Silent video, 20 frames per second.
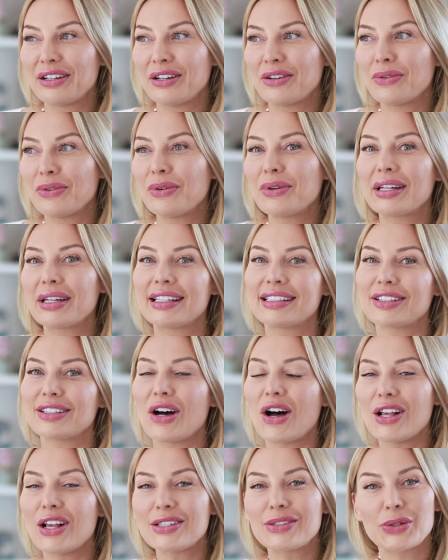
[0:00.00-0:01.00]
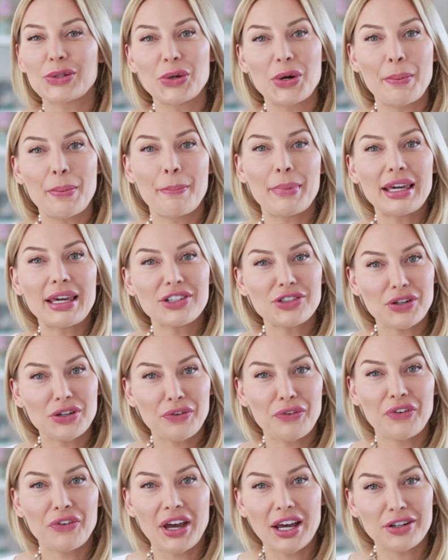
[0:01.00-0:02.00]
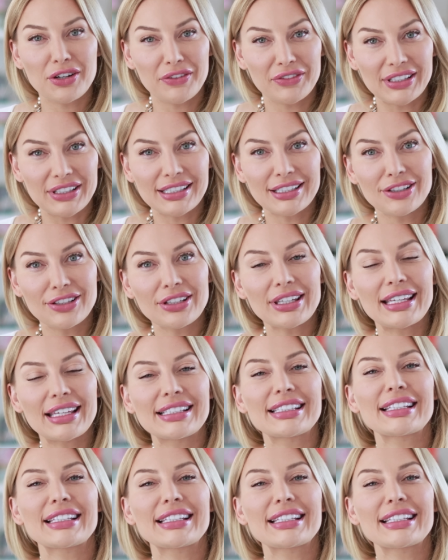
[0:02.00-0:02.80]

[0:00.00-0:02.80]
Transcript: who is also a major fan of this look is